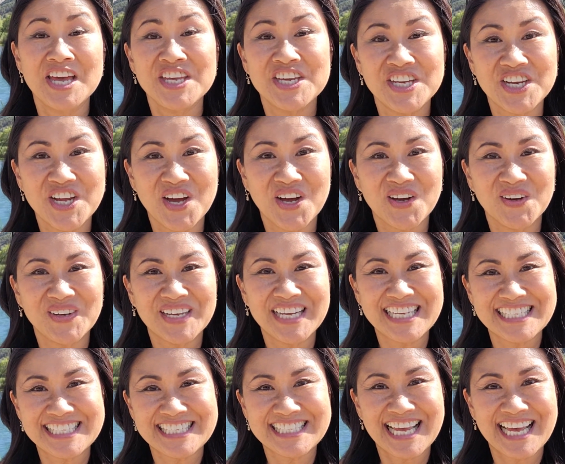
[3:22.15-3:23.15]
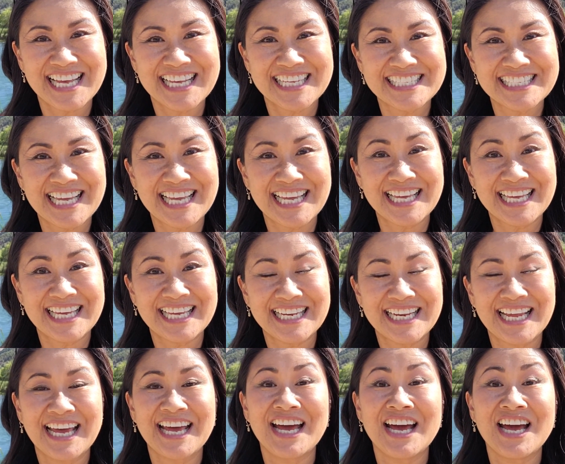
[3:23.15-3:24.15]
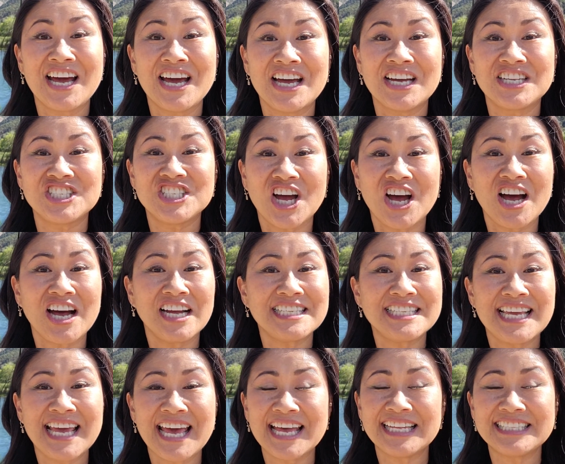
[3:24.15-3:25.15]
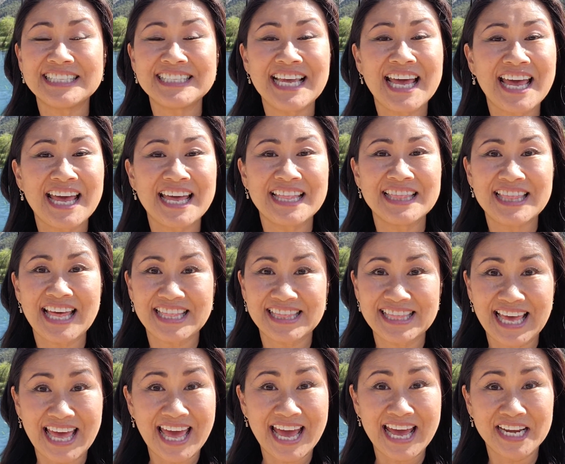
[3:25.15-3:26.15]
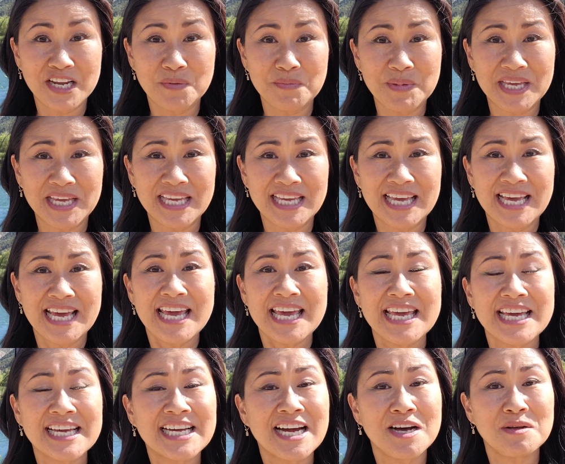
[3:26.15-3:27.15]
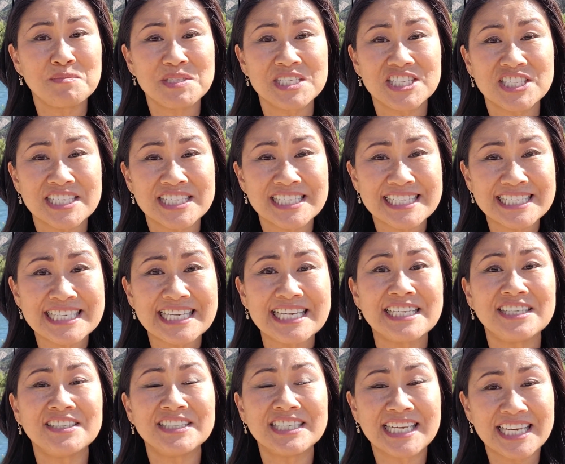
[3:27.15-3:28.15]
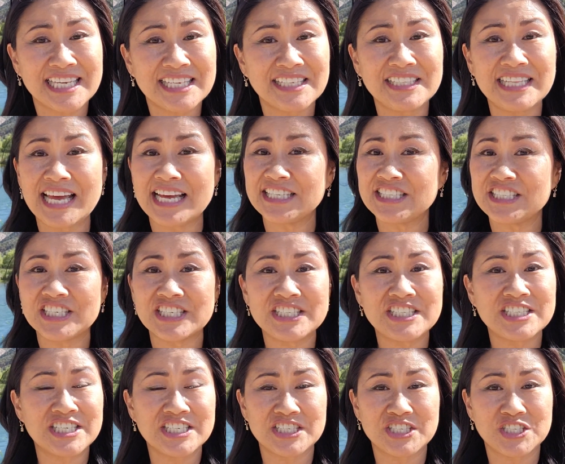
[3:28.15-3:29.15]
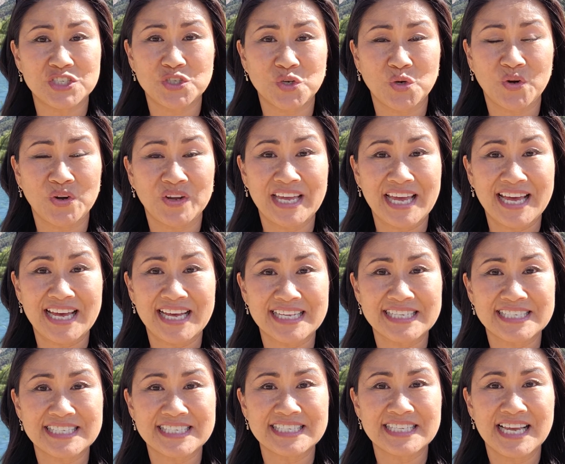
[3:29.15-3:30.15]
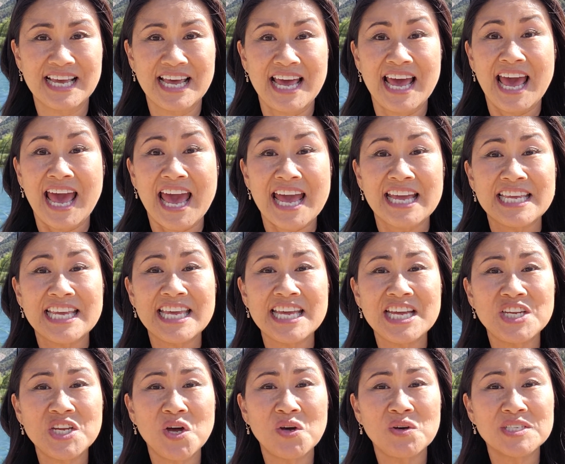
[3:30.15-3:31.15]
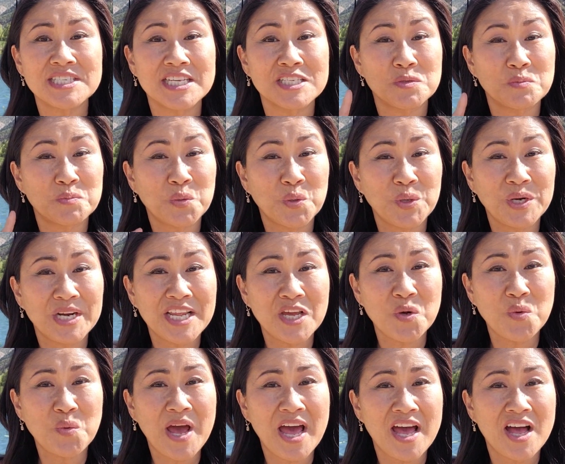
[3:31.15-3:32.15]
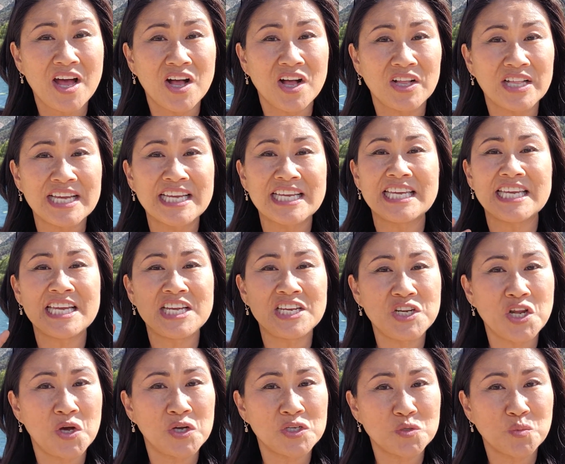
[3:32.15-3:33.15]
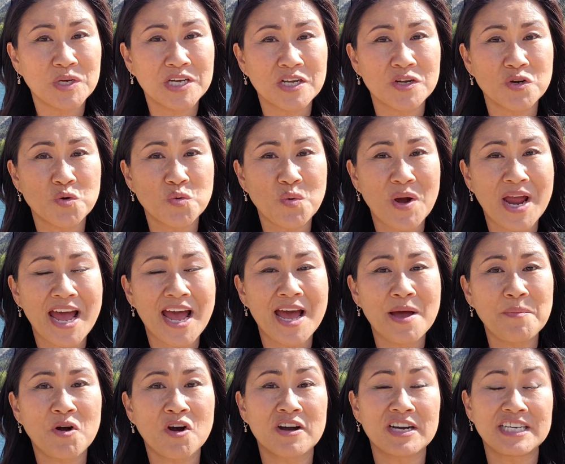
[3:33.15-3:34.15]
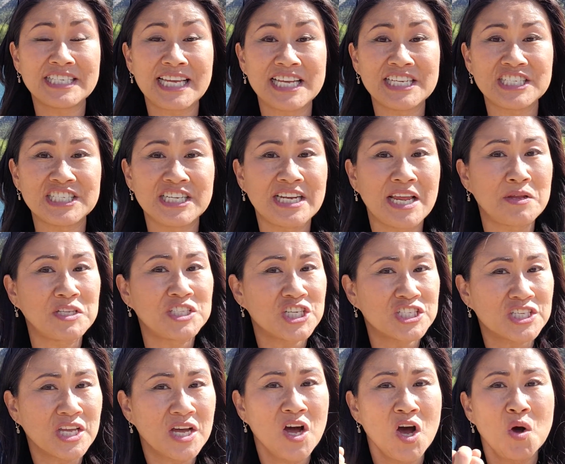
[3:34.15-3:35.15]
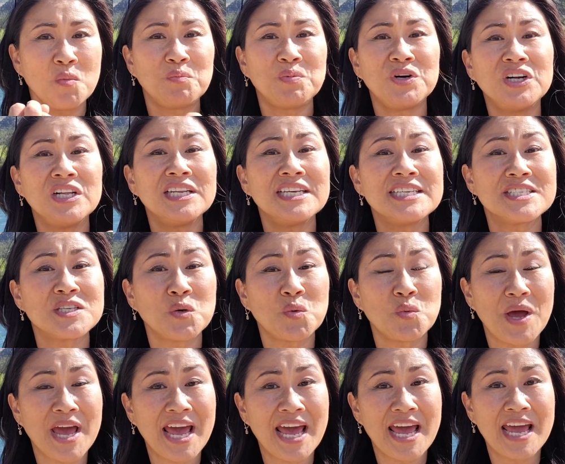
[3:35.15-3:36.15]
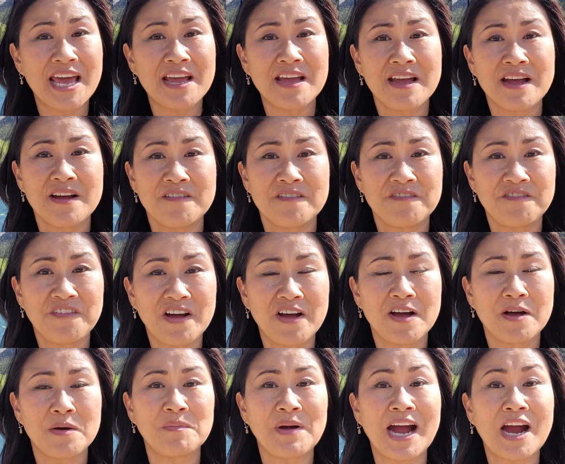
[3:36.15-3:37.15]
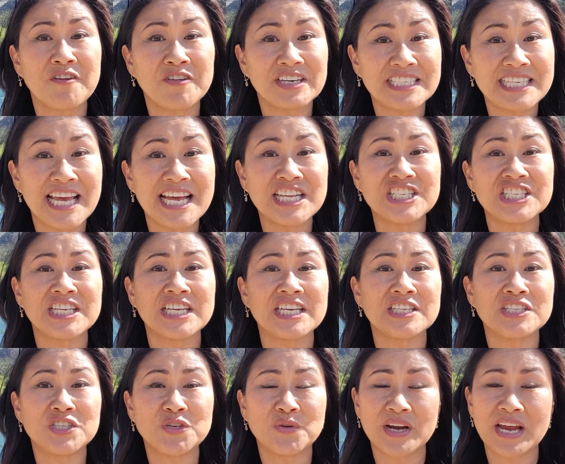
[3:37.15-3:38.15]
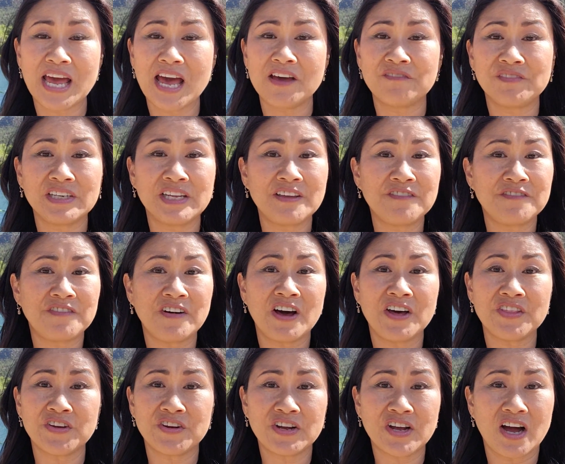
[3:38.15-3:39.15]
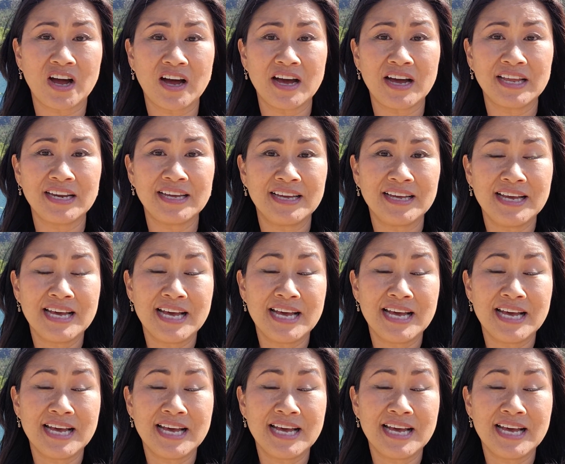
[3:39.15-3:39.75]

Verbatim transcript: You know, it says in John 10:10 10, 10, that the enemy, he comes to steal, kill and to destroy us. And he knows us pretty well, and he knows we can grab our attention and just pull us away from our attention to our heavenly Father God.